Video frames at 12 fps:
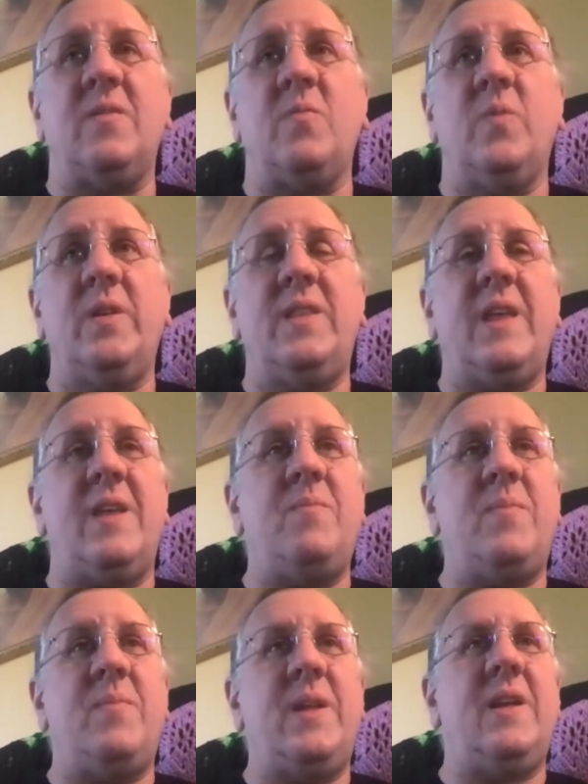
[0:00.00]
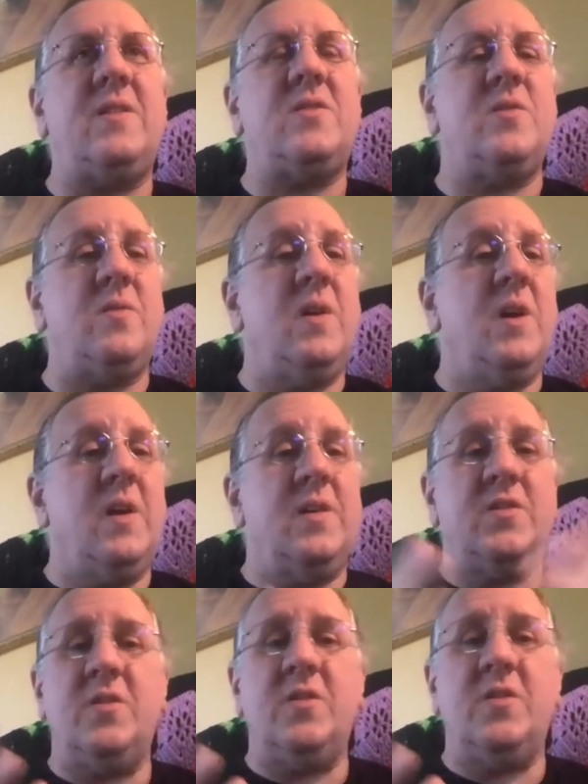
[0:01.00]
would then be to
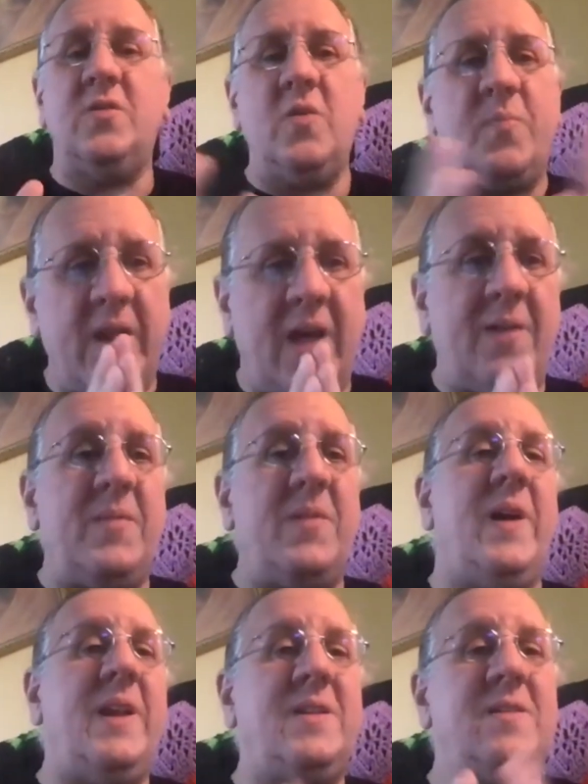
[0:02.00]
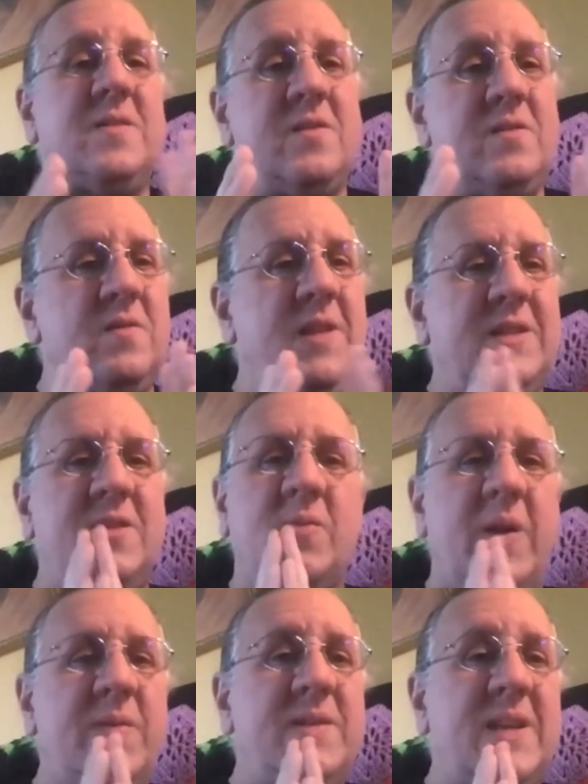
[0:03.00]
do pranam, and right, to this is
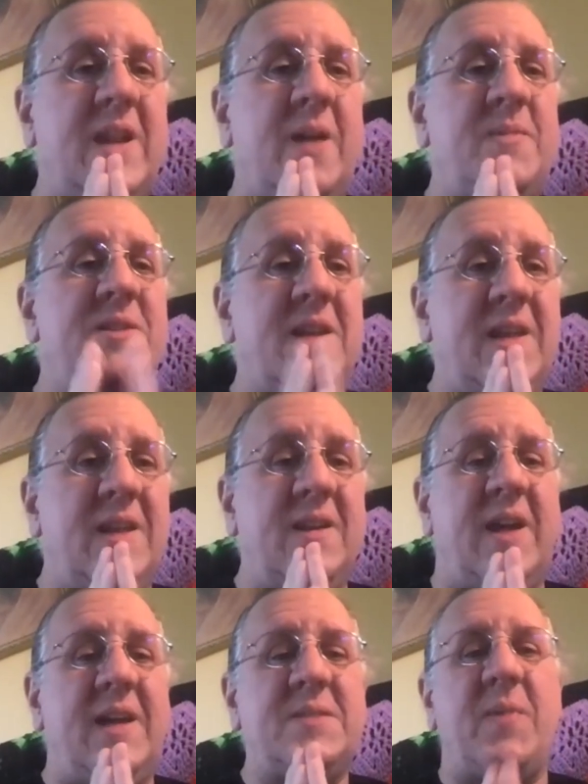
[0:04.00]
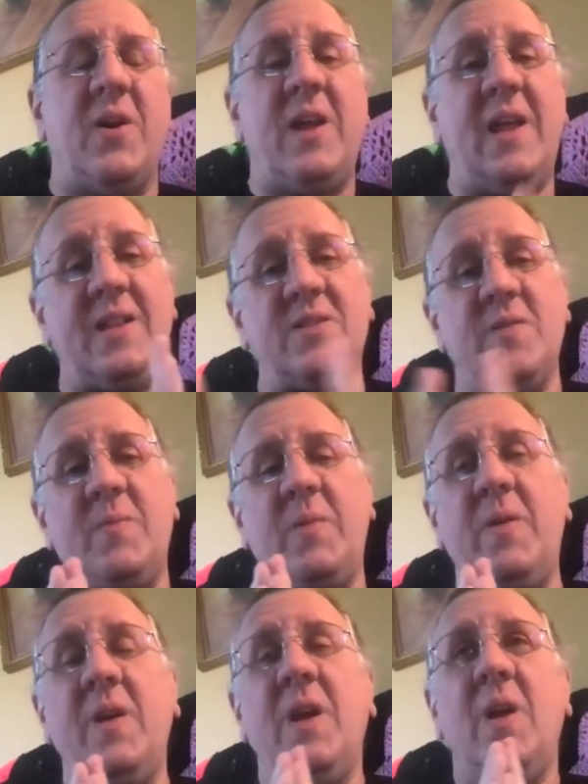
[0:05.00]
why we say namaste and clasp our hands,
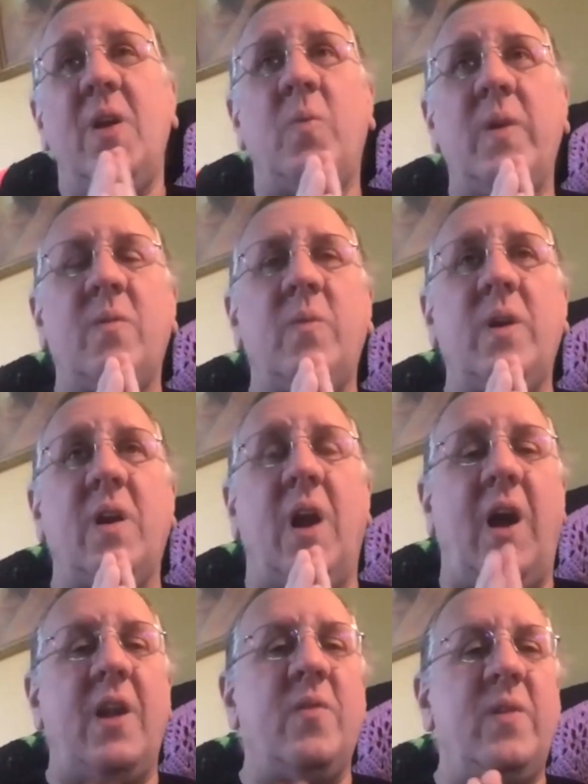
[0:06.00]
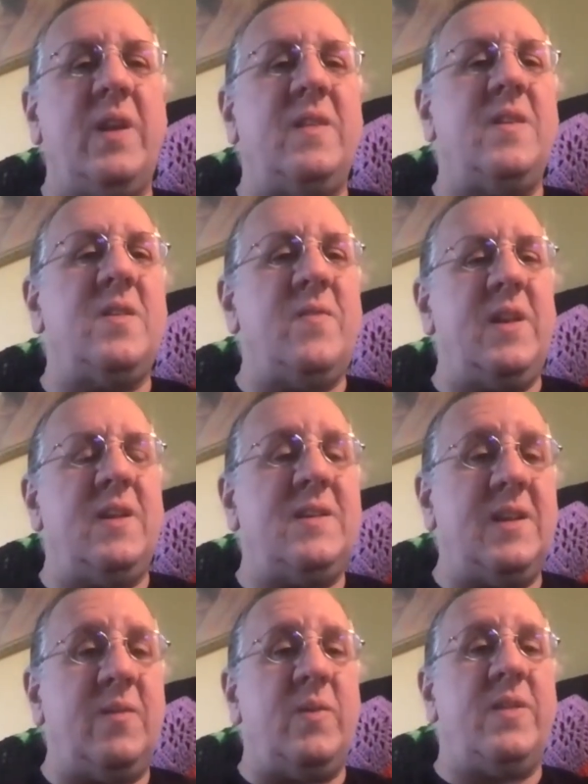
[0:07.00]
right? We're honoring the
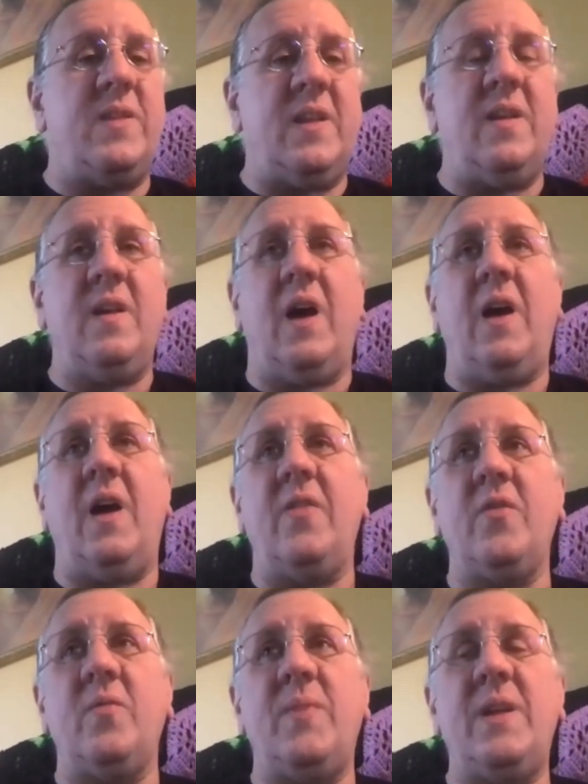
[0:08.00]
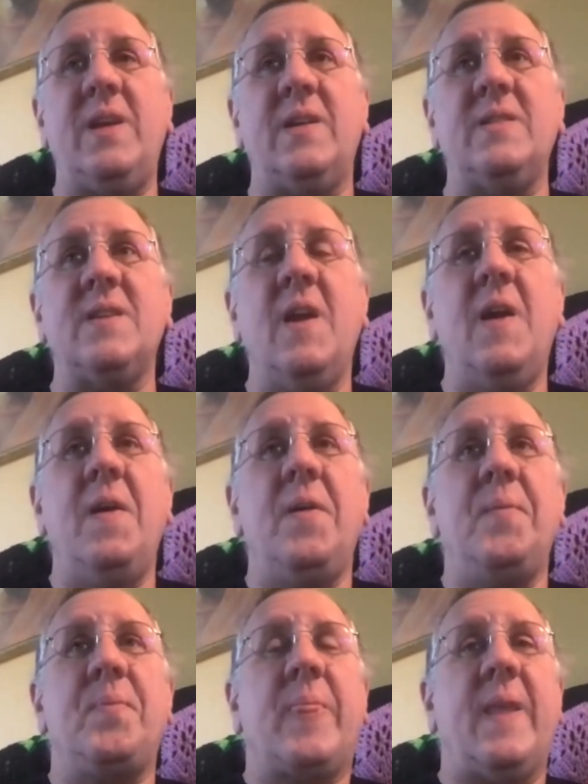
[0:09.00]
divinity within other beings.
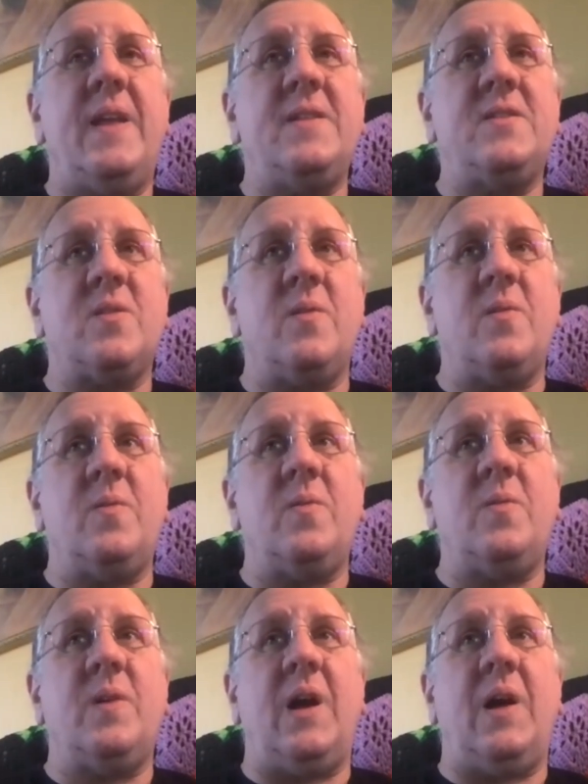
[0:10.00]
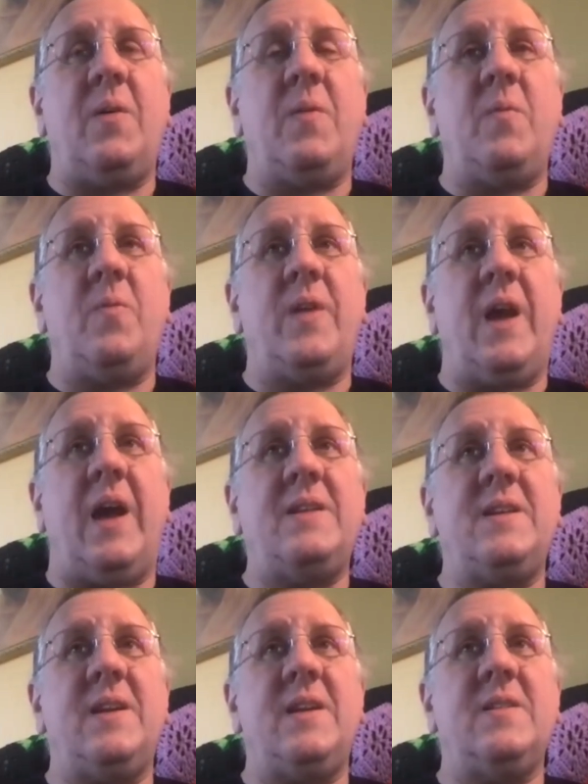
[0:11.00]
And so the
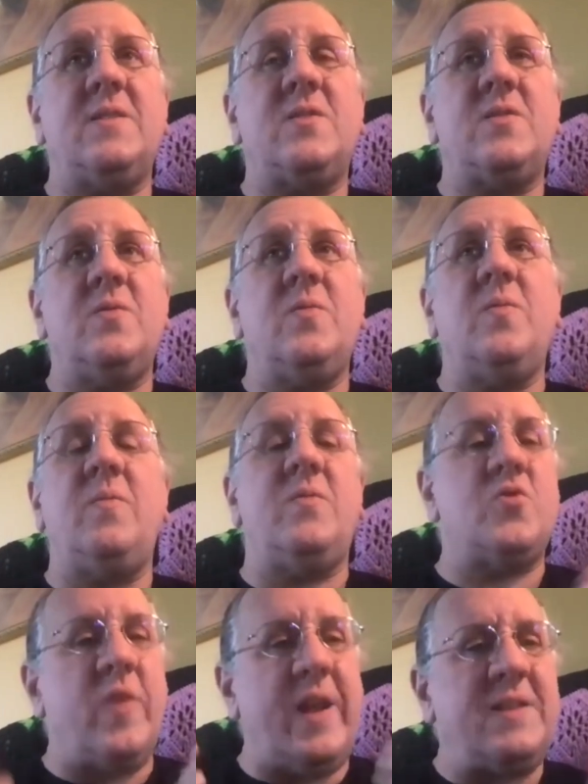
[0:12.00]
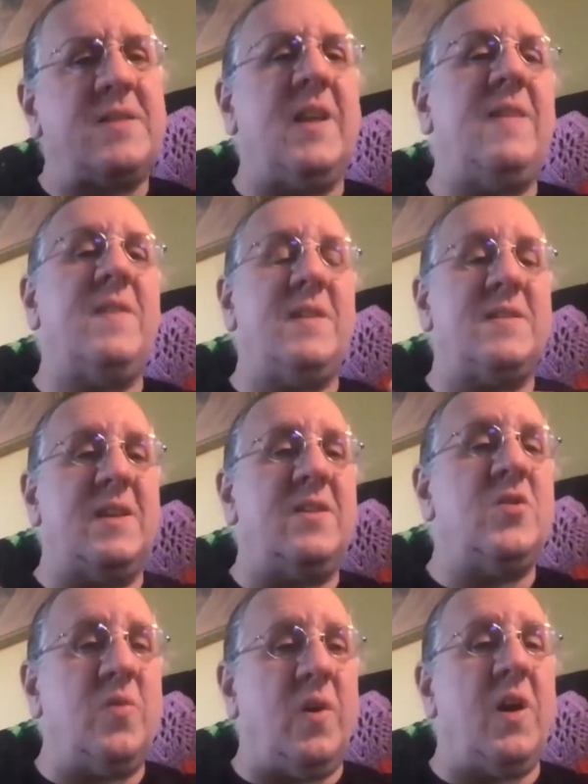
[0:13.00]
idea is to translate this
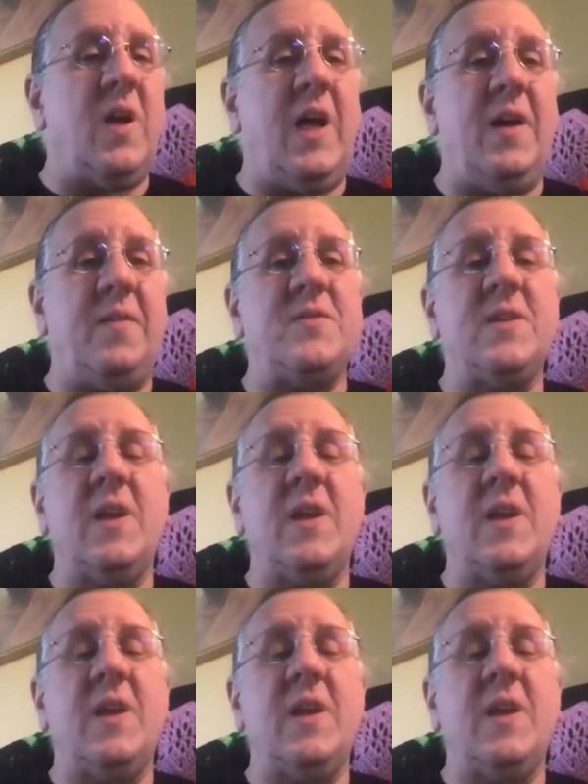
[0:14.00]
into our lives.